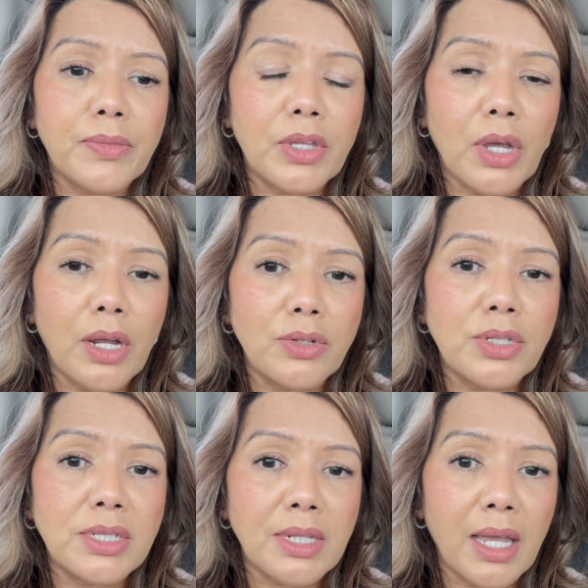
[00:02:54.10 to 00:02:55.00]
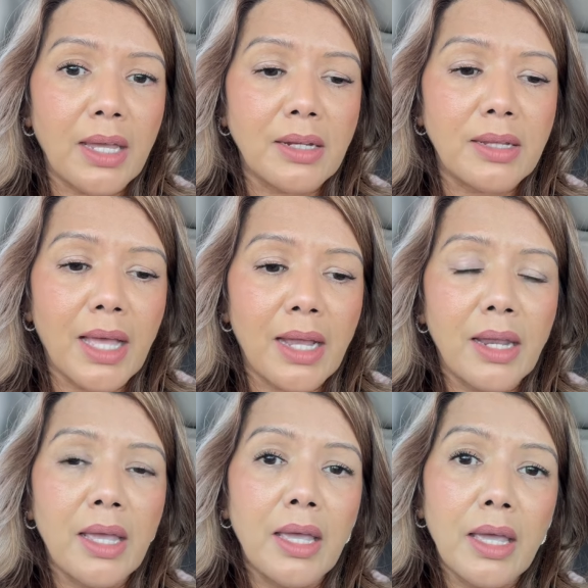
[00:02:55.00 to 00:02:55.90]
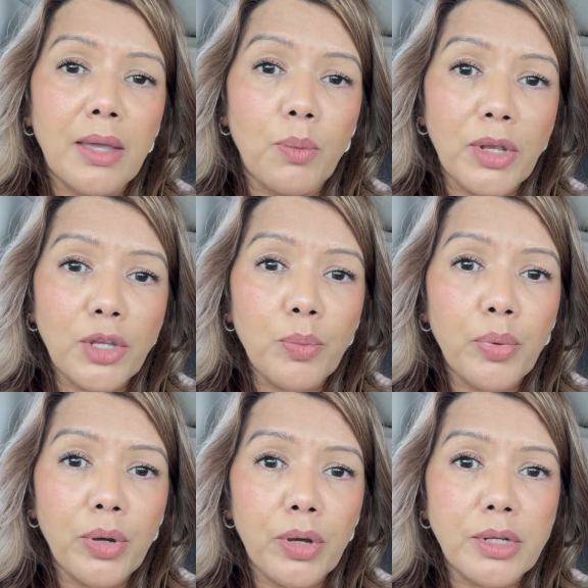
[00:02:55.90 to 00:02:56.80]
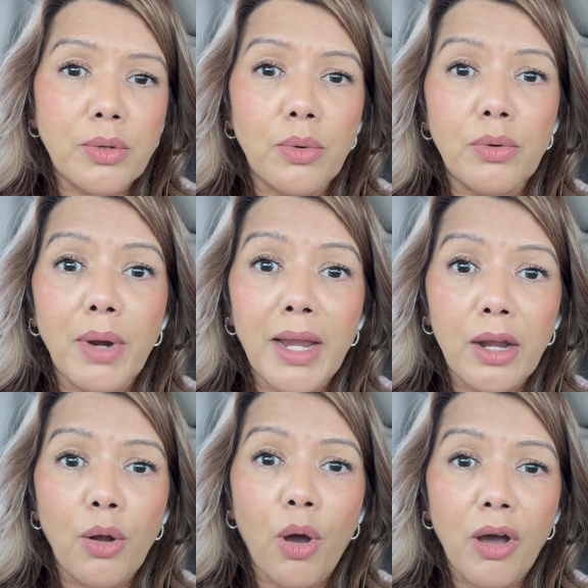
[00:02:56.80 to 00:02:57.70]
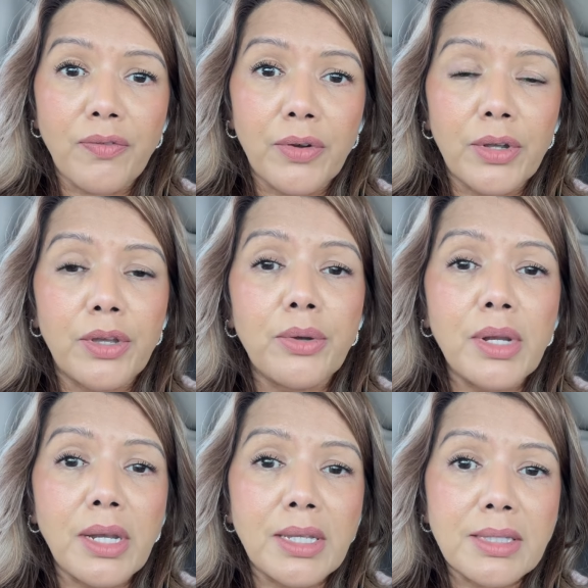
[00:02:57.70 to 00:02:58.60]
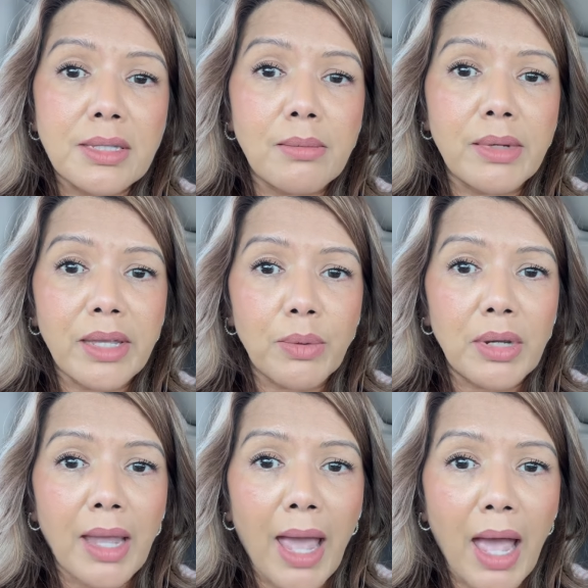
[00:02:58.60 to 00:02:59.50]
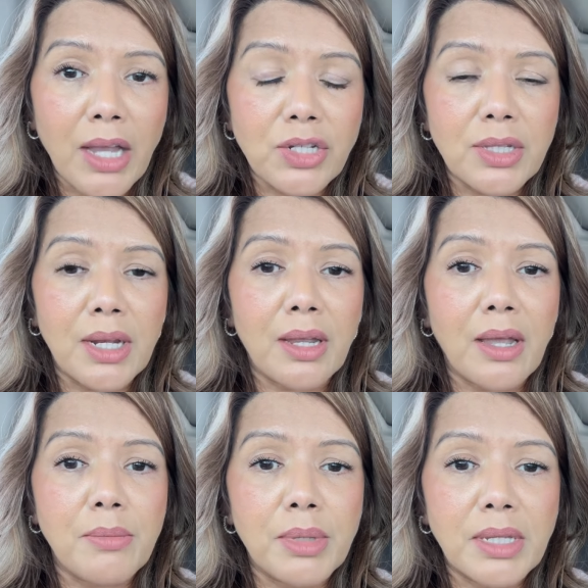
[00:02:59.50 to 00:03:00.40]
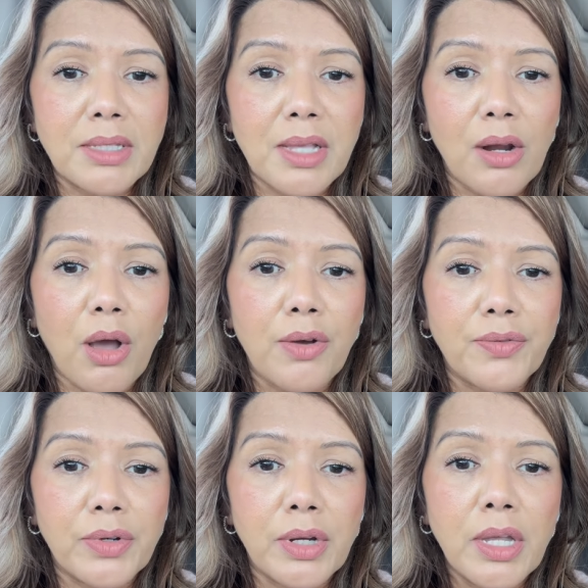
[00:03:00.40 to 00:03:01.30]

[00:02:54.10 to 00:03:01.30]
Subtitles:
understand that when you put or write an offer, you're going to need some liquid cash that accompanies that offer.